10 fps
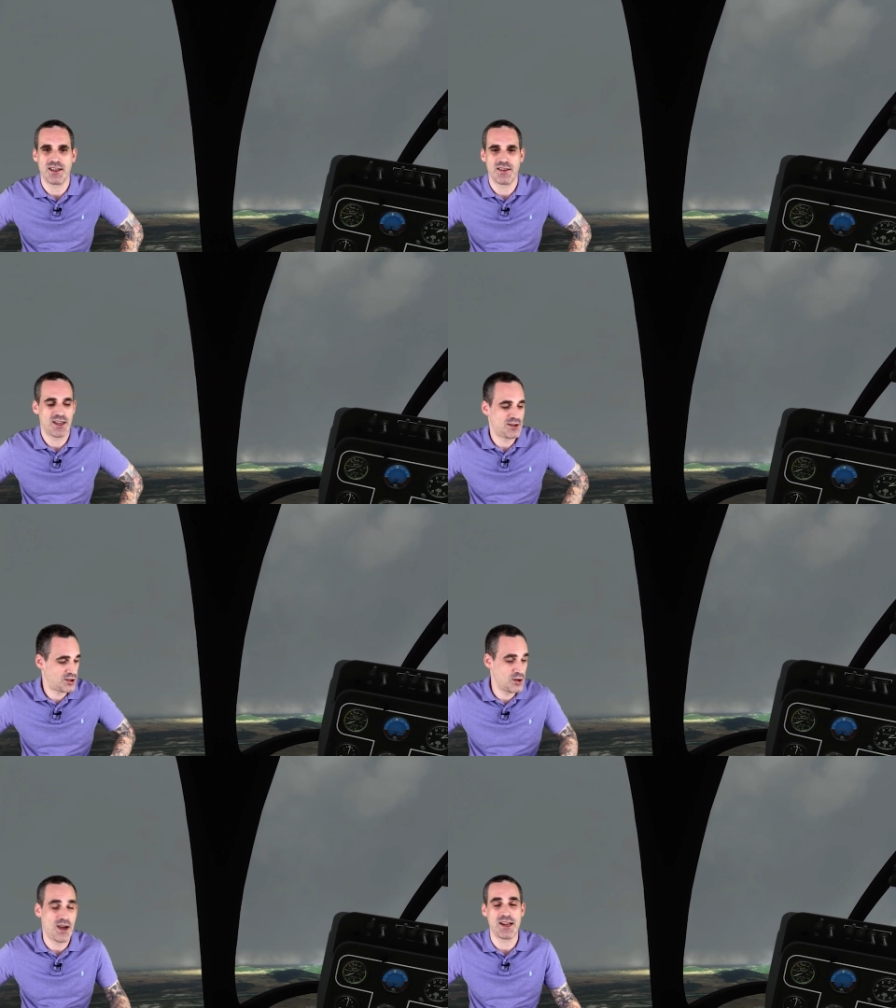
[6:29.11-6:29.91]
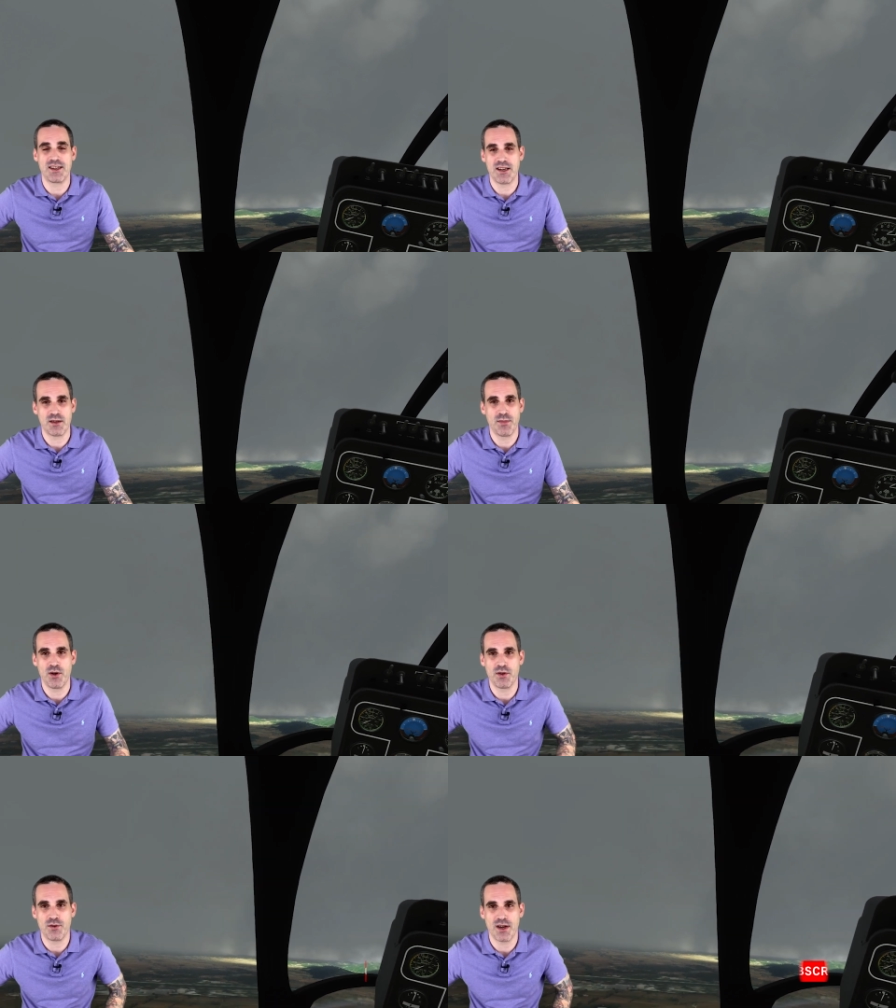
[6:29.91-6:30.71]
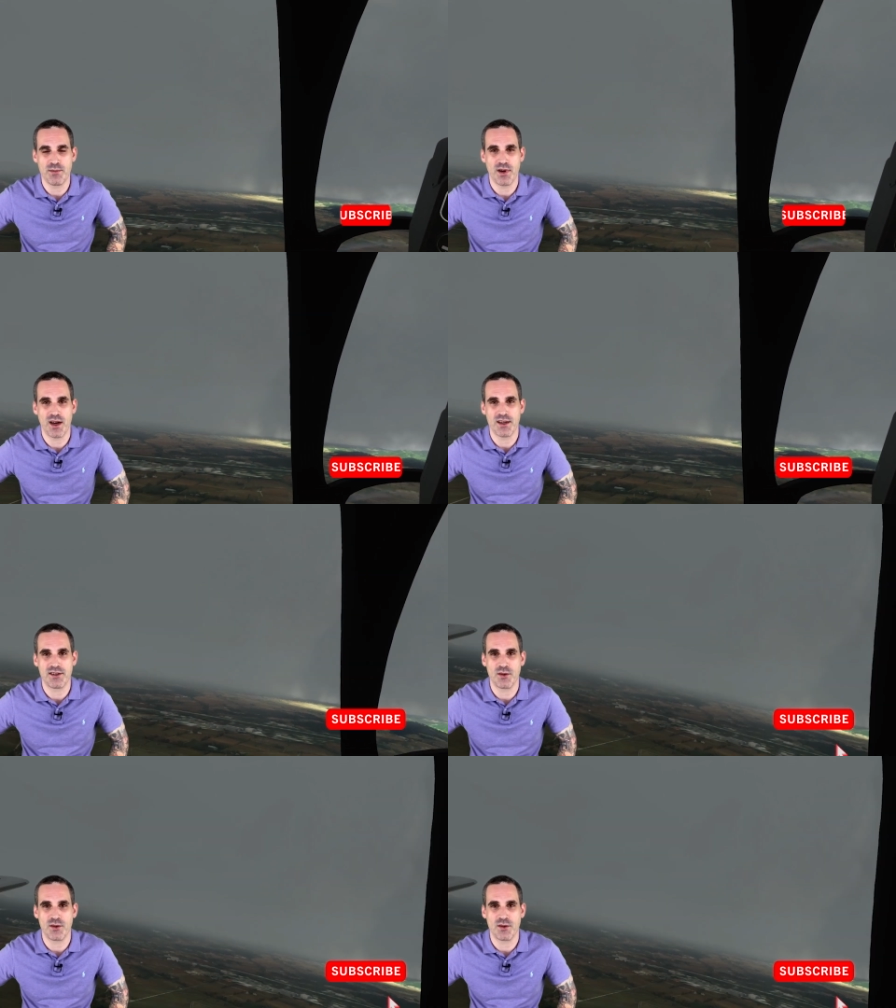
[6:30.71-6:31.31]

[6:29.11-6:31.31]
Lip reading: these two headsets are both great buys.